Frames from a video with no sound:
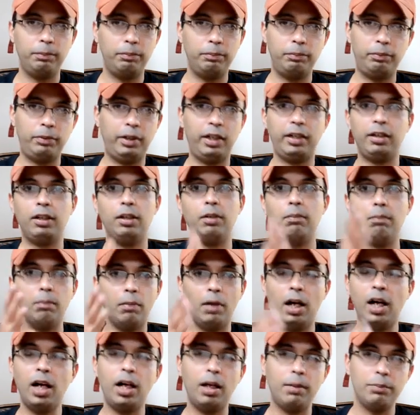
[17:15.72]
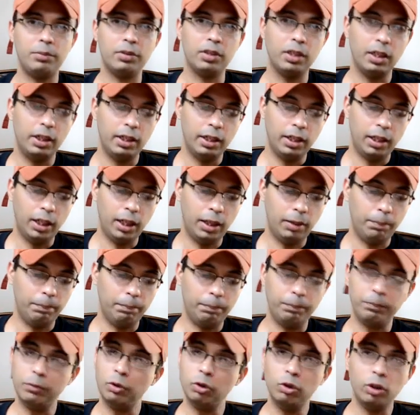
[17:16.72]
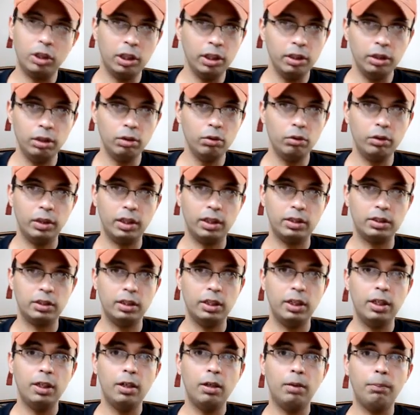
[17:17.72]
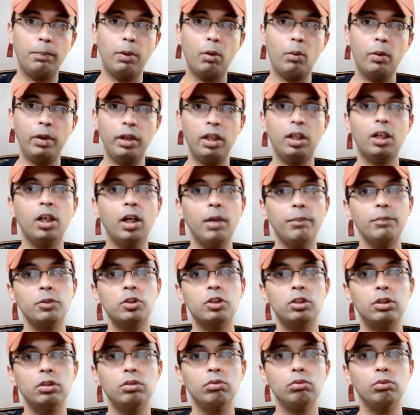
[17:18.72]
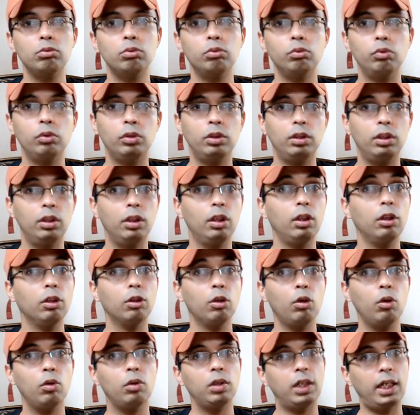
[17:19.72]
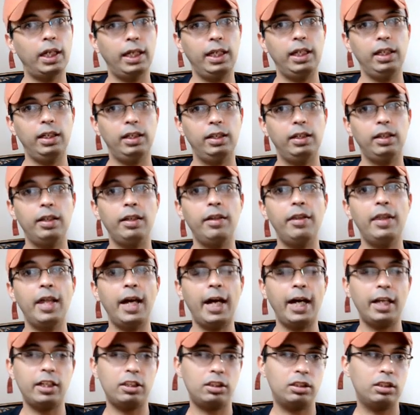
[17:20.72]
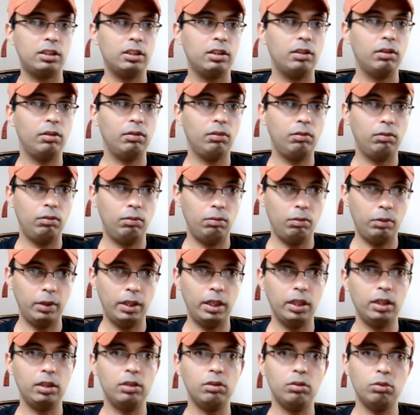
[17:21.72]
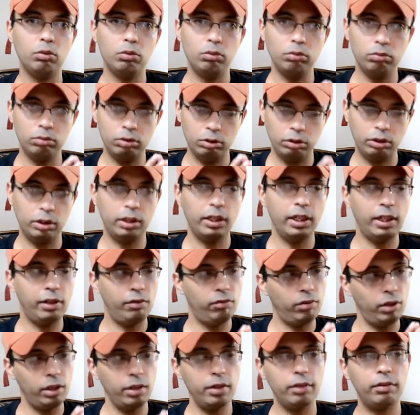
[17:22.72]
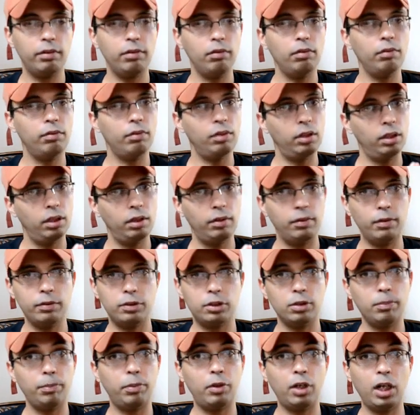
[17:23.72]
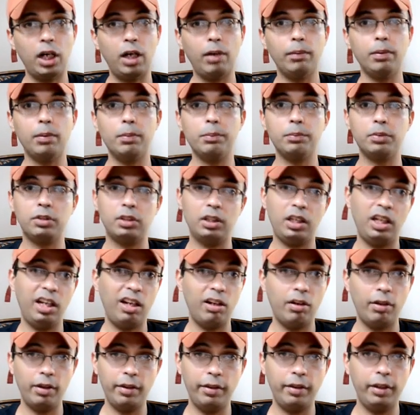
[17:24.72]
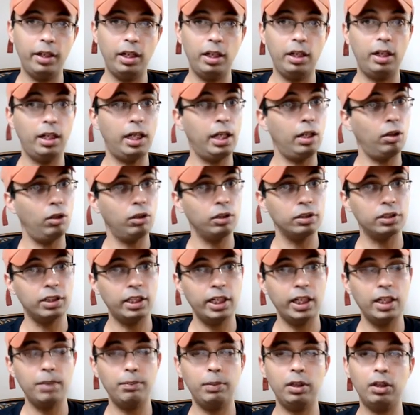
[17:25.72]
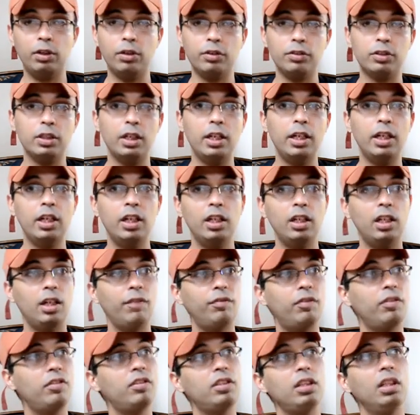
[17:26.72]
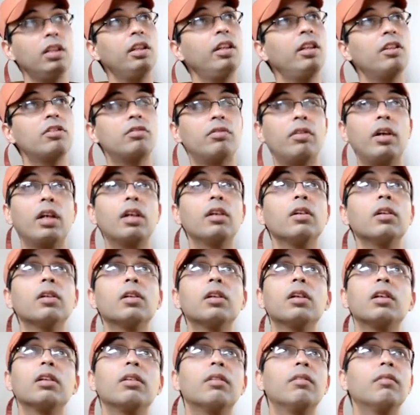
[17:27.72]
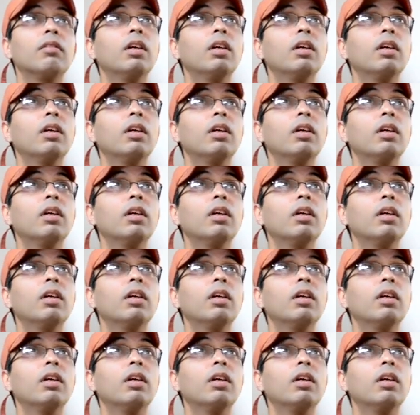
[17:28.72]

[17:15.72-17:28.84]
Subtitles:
pregnant moms, you can do this. But when it comes to low light, that's when you're going to run into some problems here and there. Not all the time, because if the ceiling is regular,